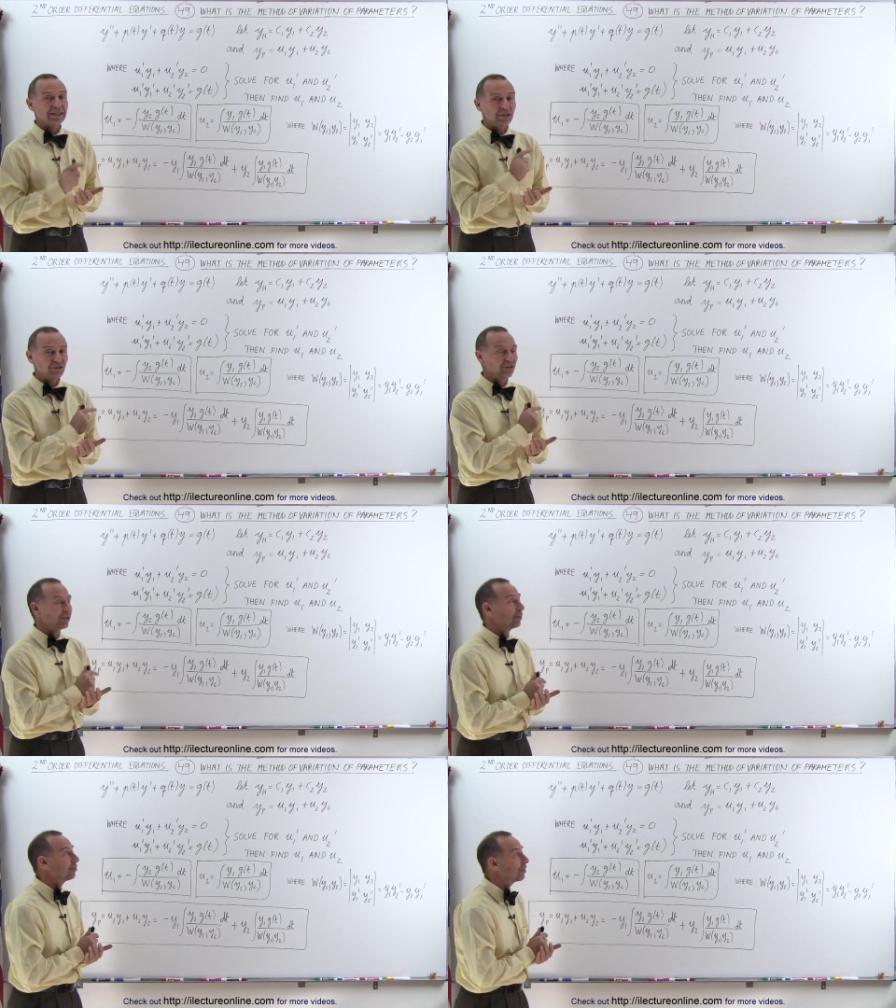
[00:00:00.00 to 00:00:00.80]
in this
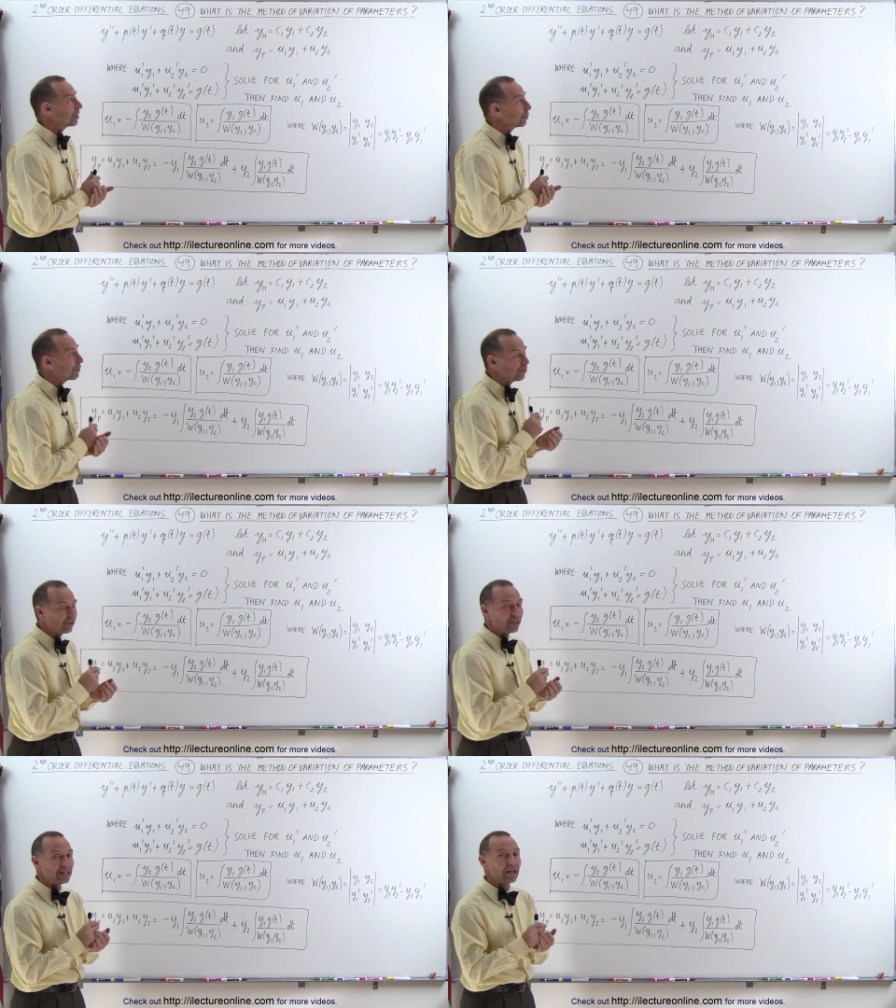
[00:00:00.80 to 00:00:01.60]
series here, we've
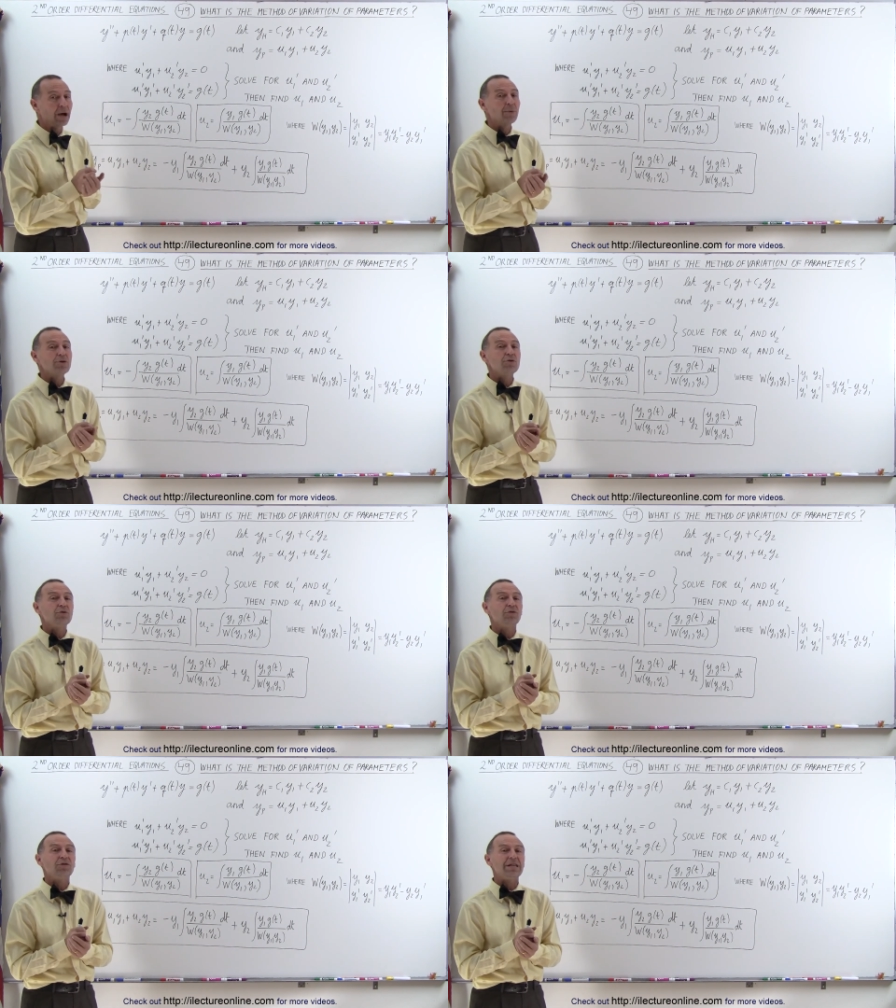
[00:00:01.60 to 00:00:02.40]
seen how we
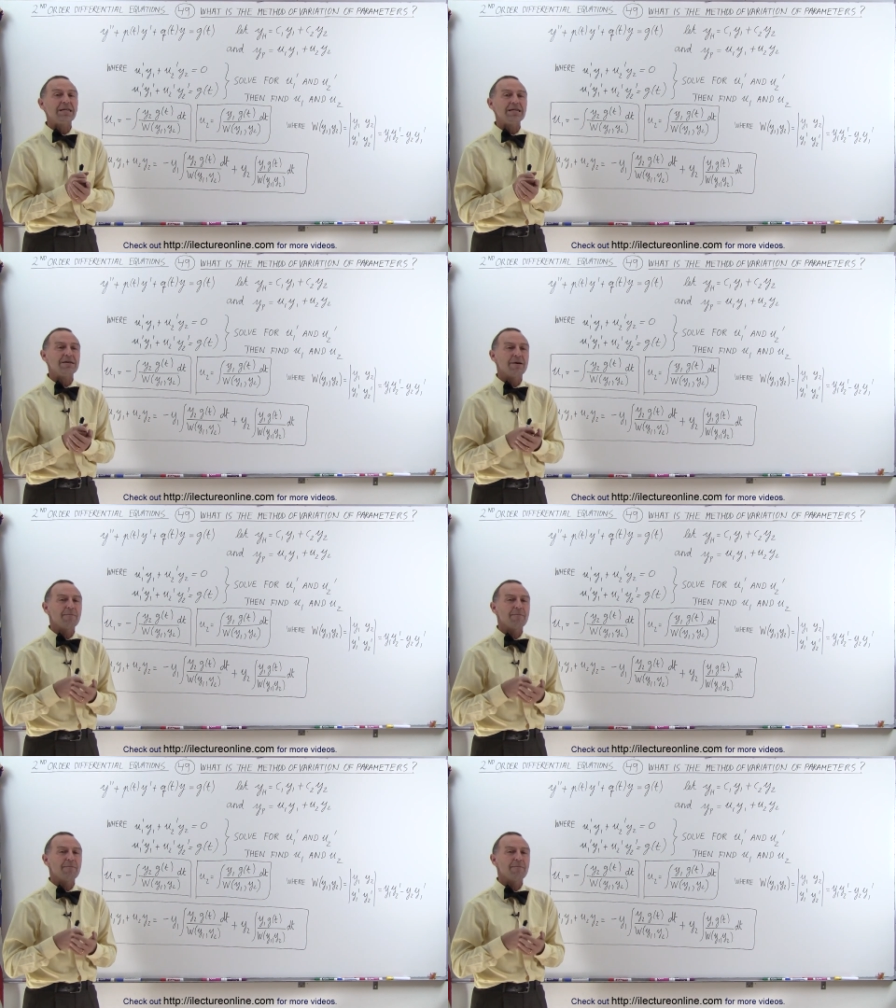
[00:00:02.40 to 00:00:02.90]
use the